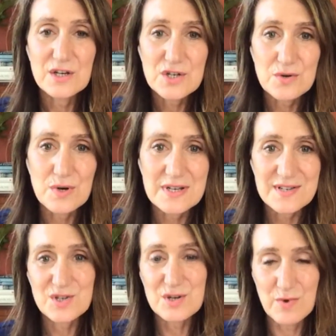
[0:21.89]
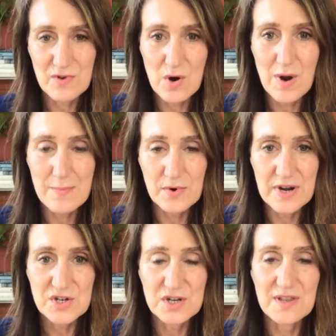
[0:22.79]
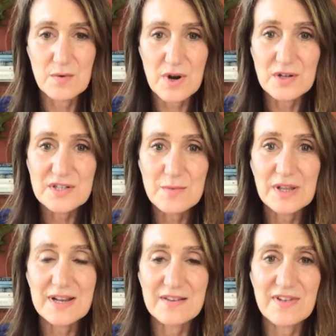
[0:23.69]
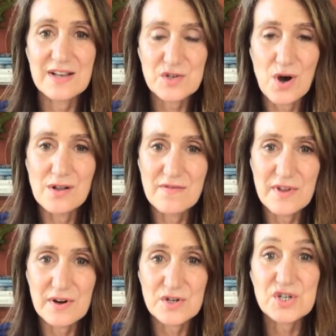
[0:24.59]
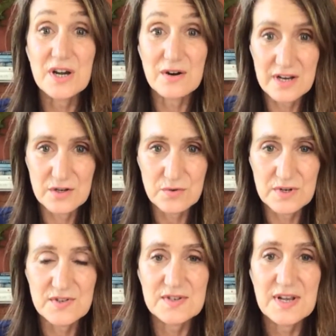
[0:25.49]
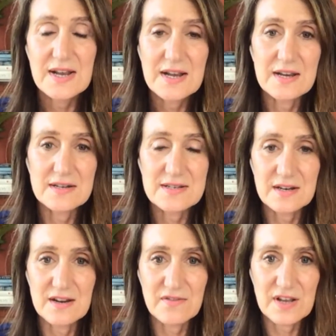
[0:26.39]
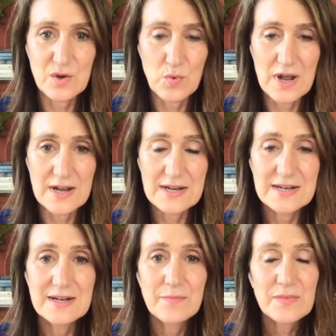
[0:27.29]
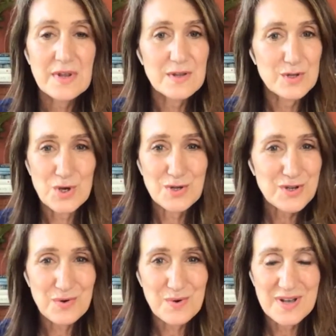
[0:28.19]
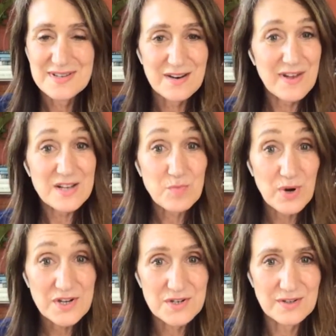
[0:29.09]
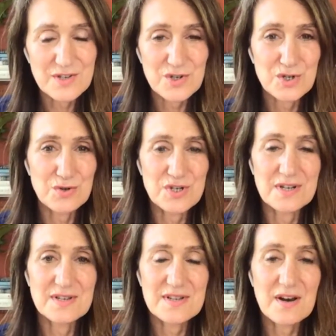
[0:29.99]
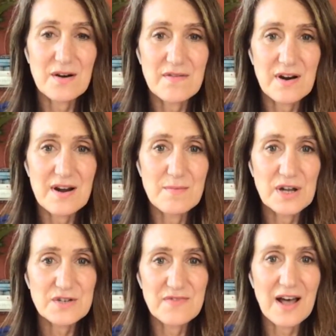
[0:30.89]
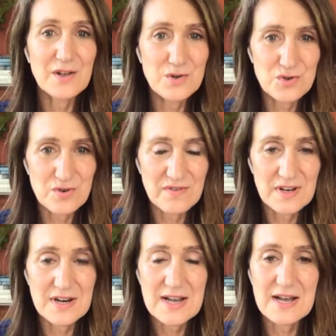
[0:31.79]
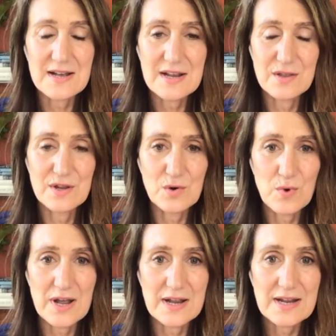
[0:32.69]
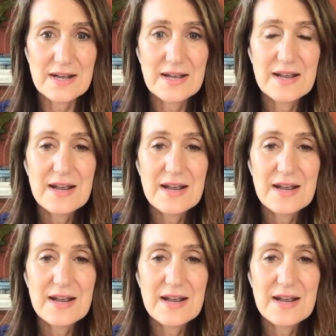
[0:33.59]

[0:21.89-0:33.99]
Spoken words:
into a system of cooperation that would ultimately advance all of their shared interests in a significant way. It's also a set of aspirational institutions that are very much values driven in their way.